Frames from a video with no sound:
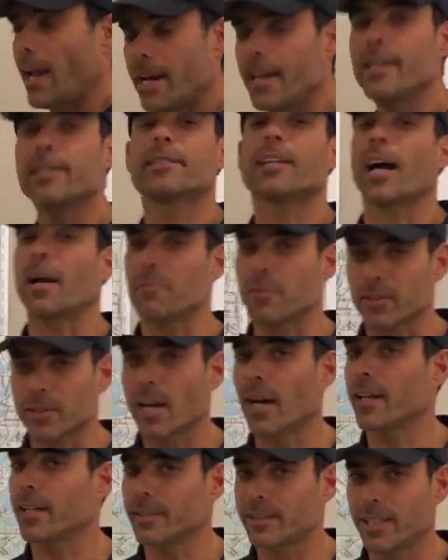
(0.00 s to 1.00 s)
anytime there's
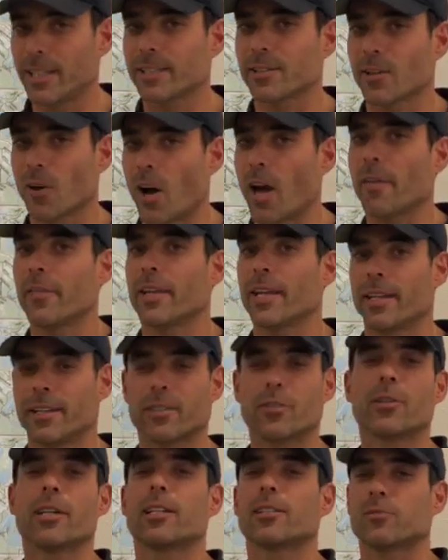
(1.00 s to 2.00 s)
hunting season on, the
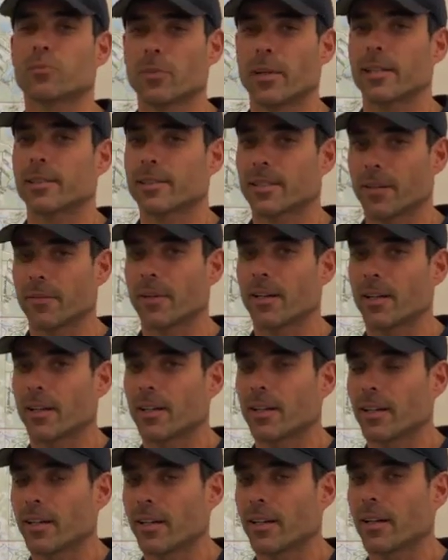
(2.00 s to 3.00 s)
increased risk of
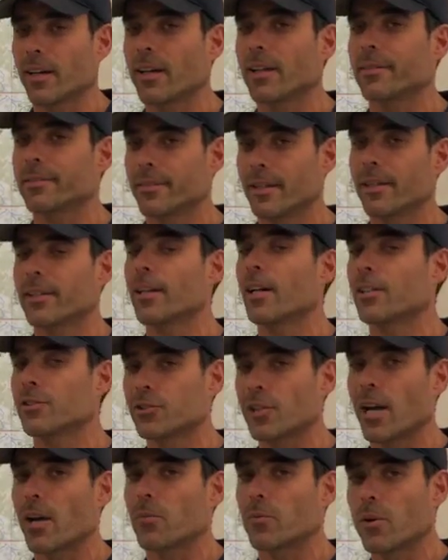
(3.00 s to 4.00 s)
a
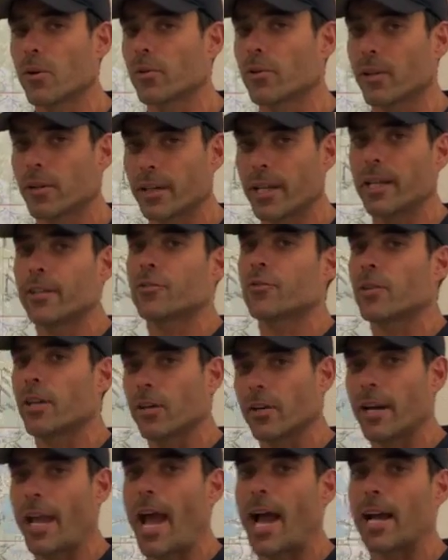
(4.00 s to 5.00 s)
gunshot wound or an injury or an